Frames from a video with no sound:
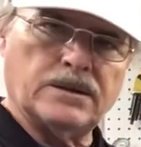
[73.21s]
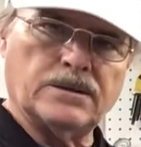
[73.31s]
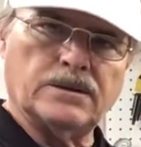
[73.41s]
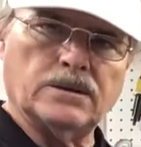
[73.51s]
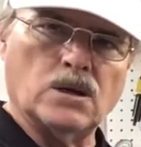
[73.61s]
into
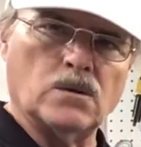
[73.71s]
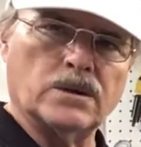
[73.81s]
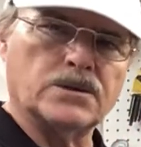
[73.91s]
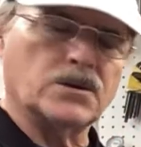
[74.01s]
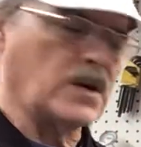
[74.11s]
the lower
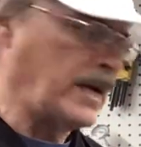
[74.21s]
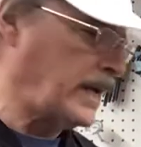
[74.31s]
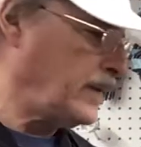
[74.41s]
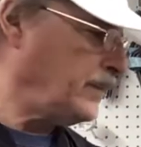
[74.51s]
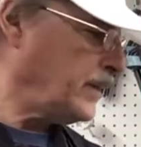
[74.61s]

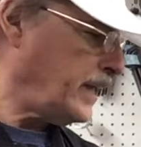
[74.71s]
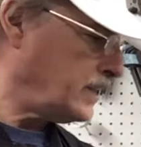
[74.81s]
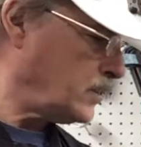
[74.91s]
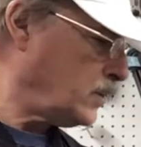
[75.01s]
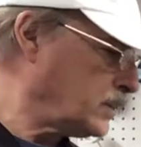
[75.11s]
tray,
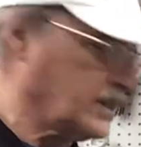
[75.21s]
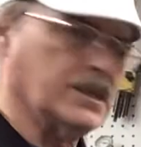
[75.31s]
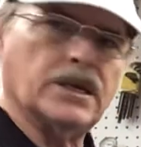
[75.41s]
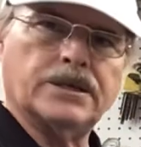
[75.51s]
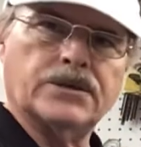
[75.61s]
it's usually
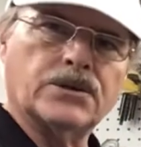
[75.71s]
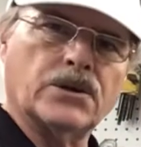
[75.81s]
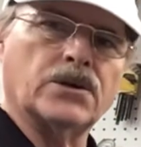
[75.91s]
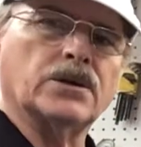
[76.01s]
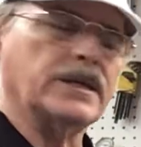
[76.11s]
done
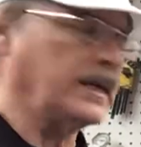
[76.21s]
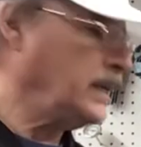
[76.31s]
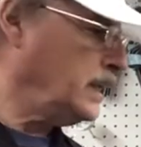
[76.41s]
internally.